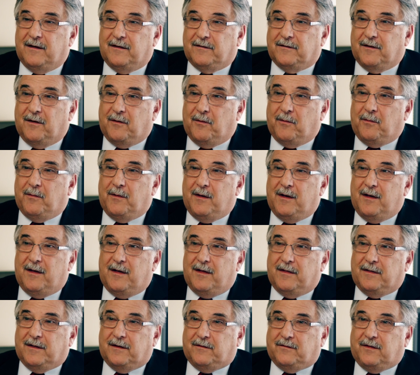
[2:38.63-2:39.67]
So
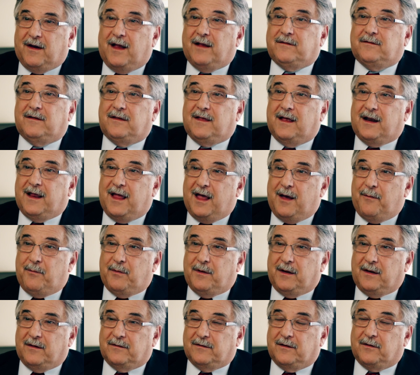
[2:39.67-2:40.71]
the chance of that
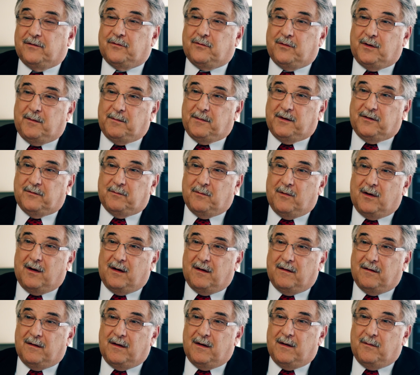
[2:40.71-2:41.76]
happening is extremely small
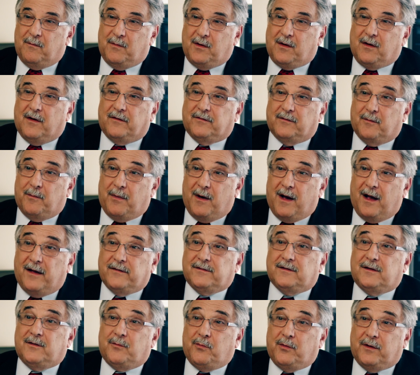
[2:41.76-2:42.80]
because the
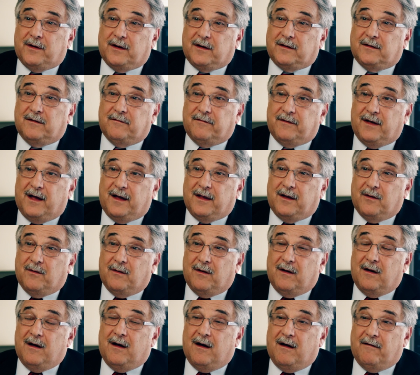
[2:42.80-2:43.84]
positive predictive value
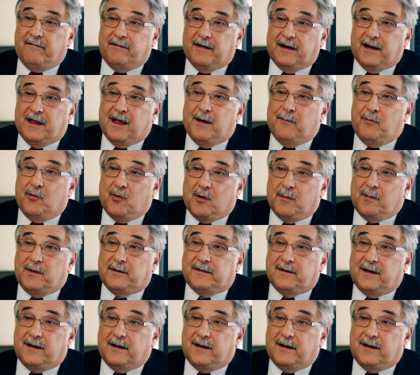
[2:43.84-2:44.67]
of that abnormal